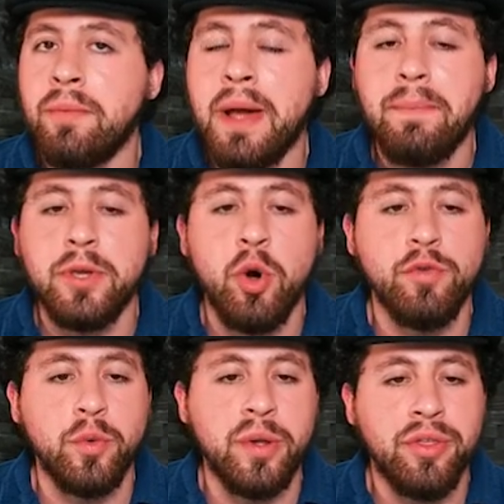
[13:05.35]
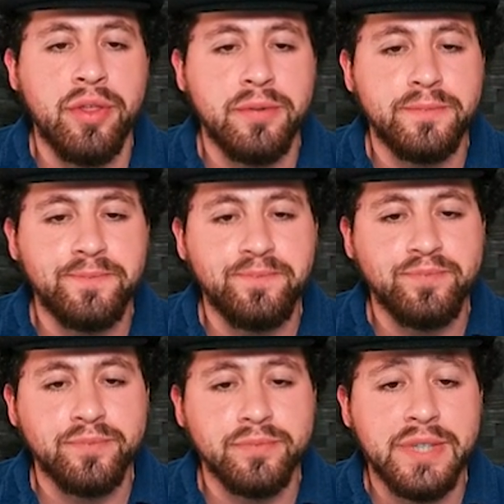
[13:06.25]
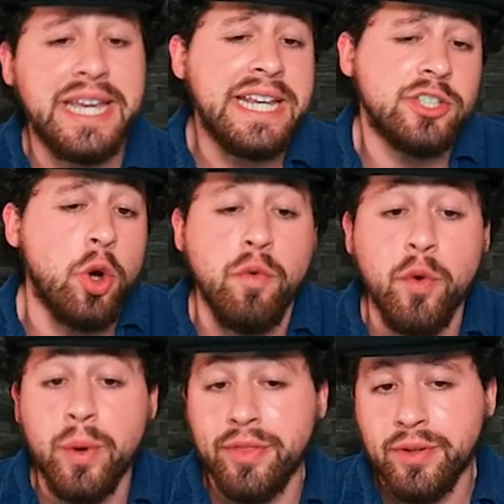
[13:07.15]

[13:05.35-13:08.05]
might be over with. It is over with.